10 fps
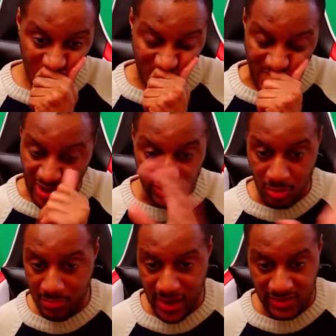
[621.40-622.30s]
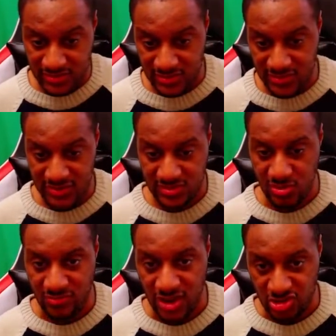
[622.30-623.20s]
Okay, don't buy this. It's
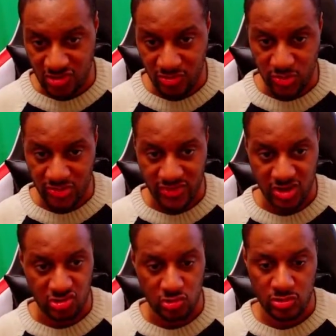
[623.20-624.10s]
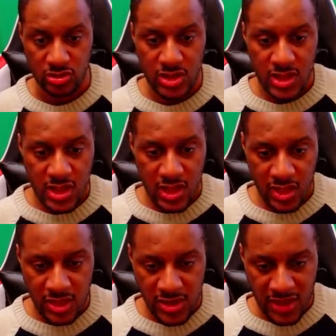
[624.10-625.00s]
not functional. I thought this was functional.
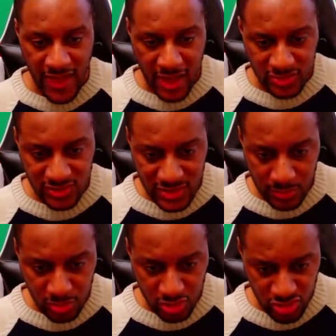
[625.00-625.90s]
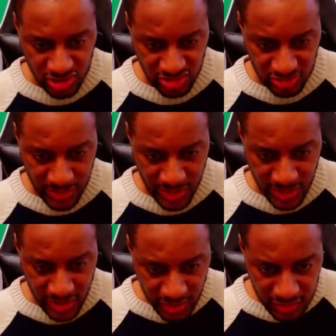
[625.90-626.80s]
You have a how to assemble instructions by
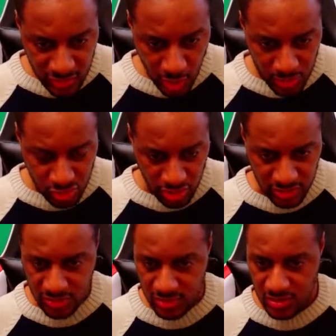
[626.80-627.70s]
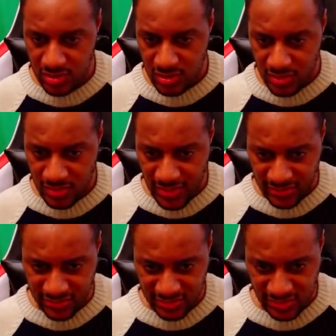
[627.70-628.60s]
Cobotron.
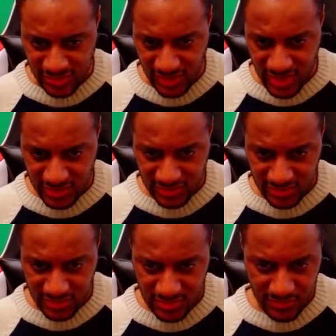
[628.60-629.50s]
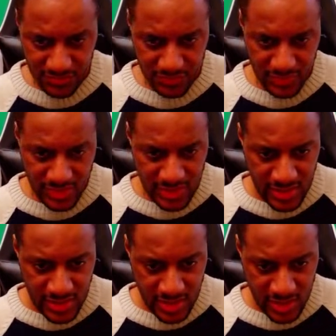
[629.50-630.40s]
That's this, I guess.
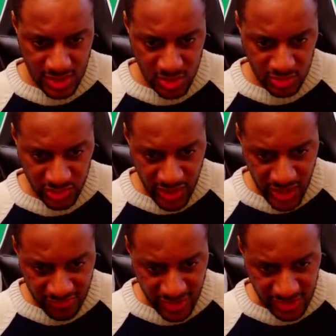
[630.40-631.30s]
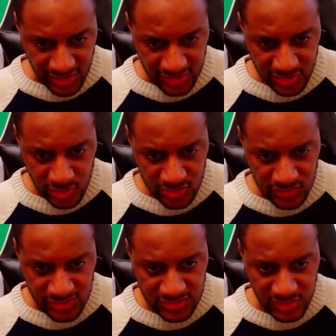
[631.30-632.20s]
You also have an
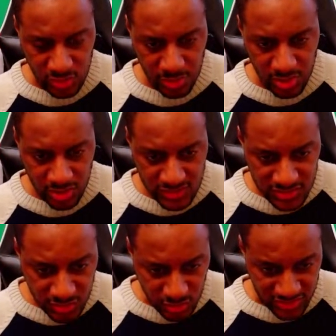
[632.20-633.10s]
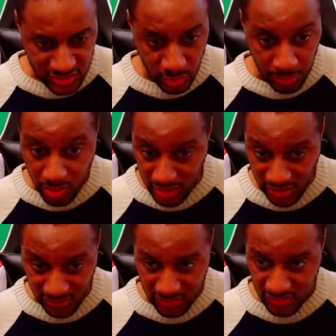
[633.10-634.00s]
exclusive steel box, or steel book
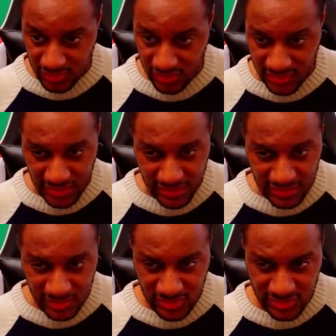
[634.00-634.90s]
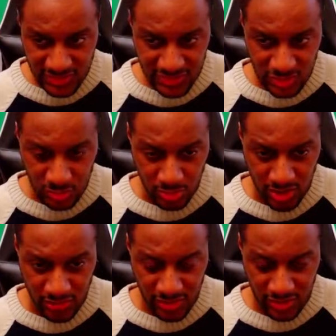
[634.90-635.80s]
even. Is that this? This is the steel book,
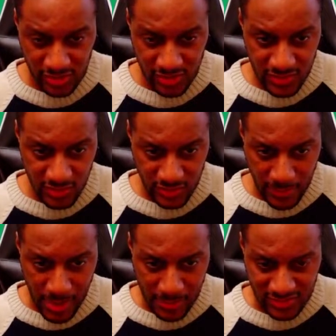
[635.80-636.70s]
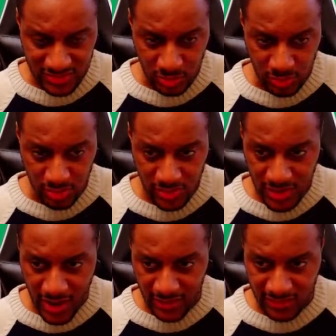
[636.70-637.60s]
I reckon. Well, that might be the steel book,
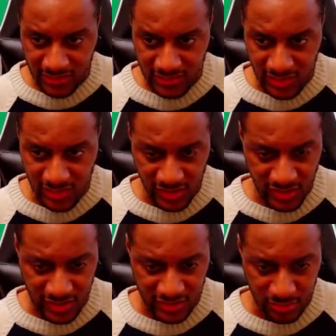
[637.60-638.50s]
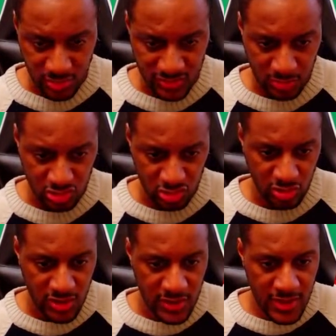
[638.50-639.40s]
and this is the collector's box. I'm not sure.
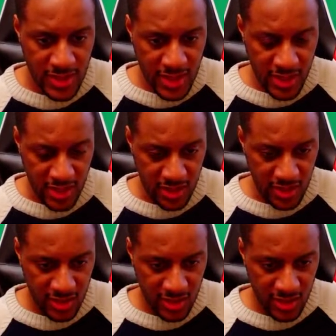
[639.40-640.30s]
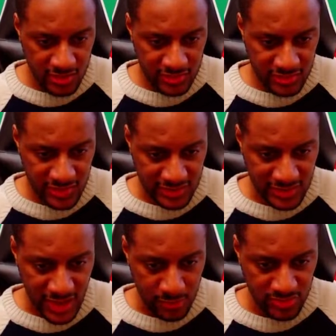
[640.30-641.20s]
Select the
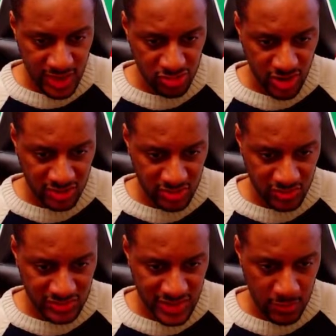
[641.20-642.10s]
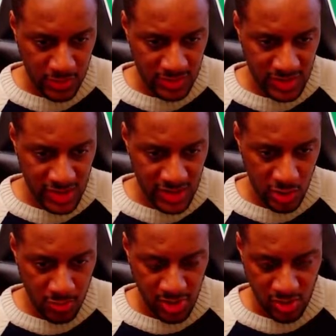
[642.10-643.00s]
game soundtrack. That's obviously that one there. I
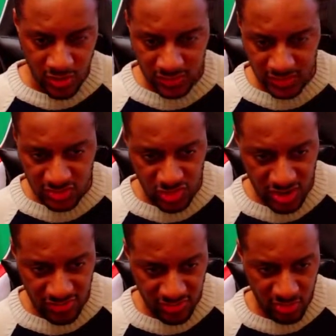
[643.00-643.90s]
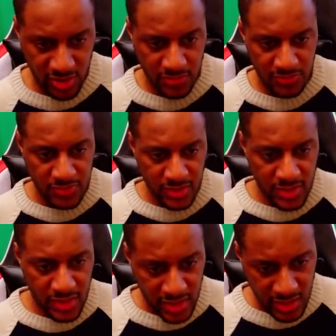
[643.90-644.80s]
hope you got a disc drive for it.
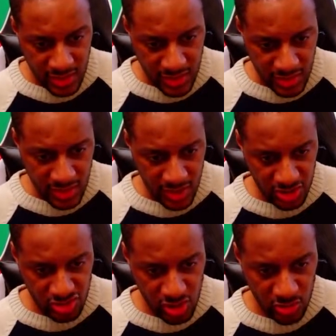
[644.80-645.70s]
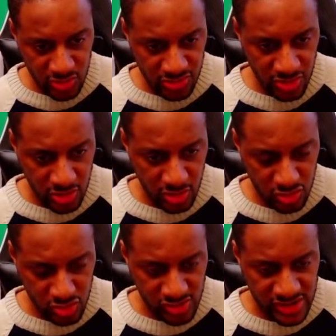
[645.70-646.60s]

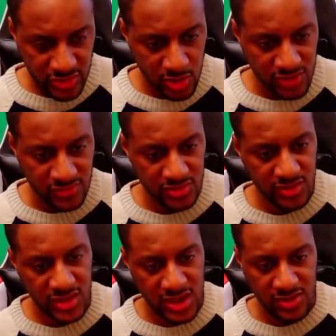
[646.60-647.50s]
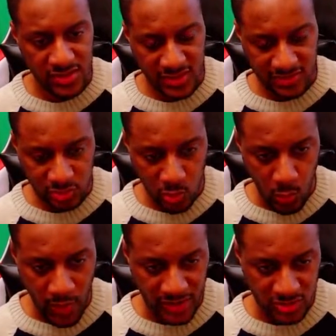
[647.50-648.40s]
Chorizo even keyring. That's our little
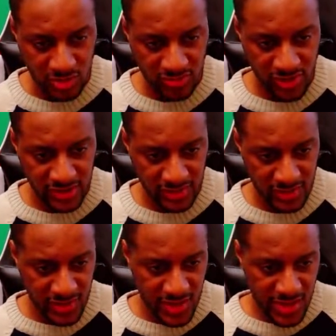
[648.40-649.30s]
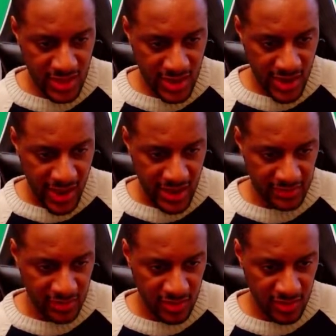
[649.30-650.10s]
wiener dog friend. And